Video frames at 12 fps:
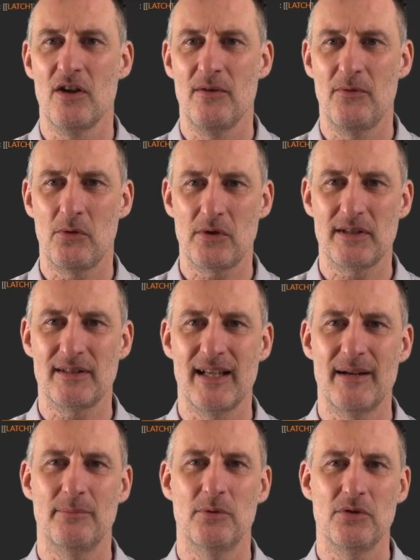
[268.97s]
For
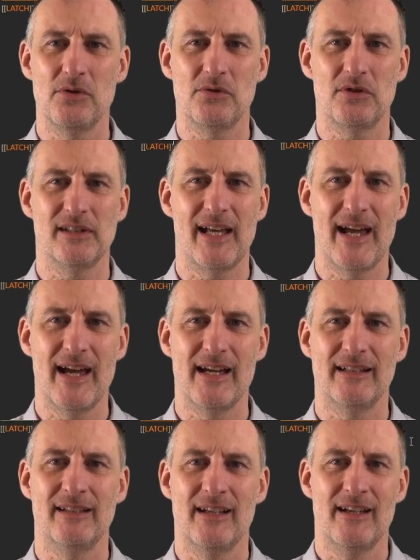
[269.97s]
example, you can
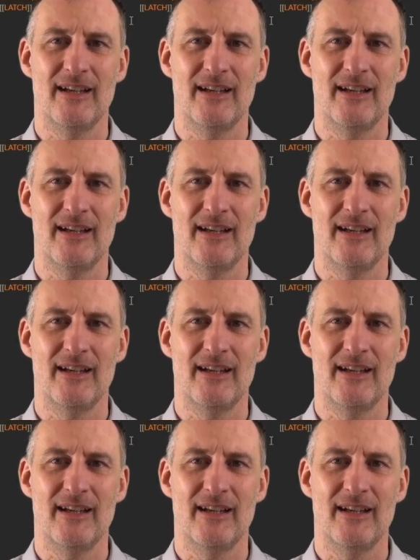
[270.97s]
add